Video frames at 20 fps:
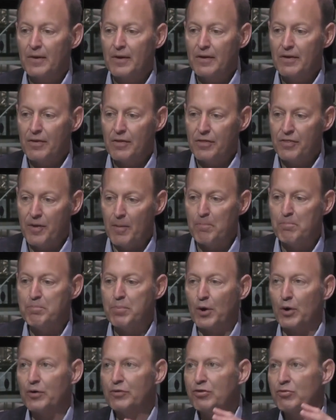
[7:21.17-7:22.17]
the
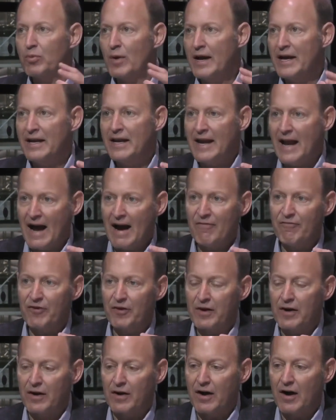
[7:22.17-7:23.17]
birth rate in
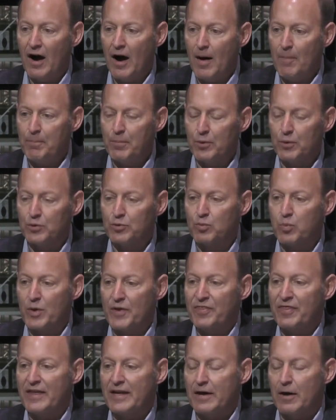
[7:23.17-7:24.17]
Africa, coupled
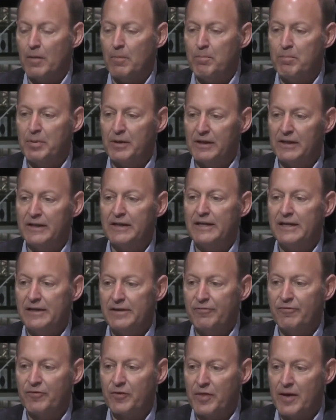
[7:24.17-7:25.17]
with the ability
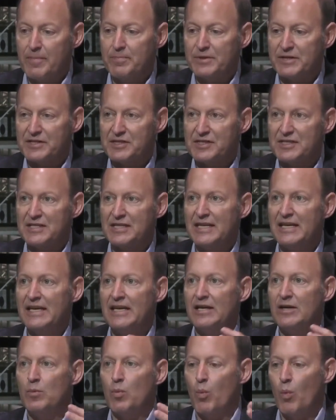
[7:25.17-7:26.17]
for them to
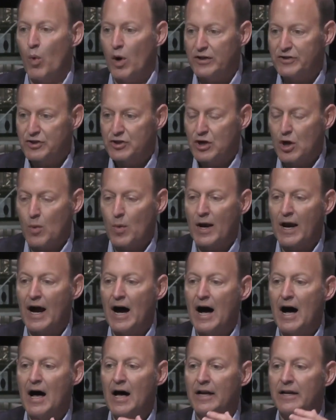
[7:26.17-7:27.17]
see what's going
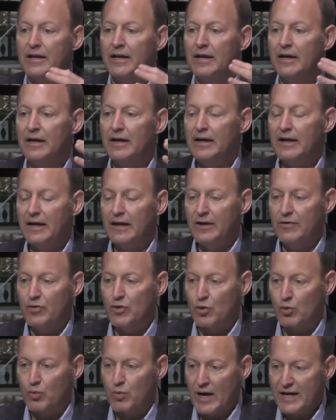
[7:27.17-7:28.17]
on in
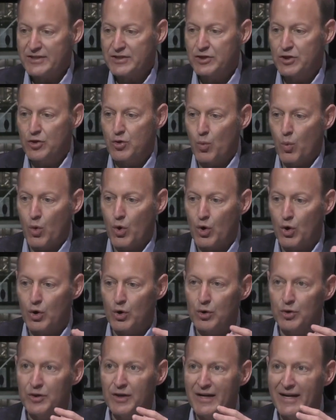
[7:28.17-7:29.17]
the rest of the
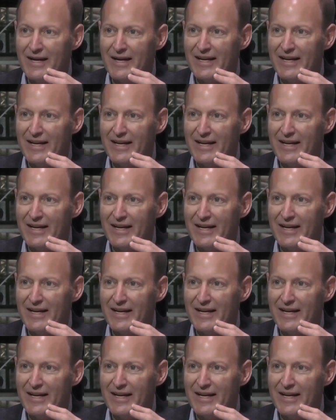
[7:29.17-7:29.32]
world,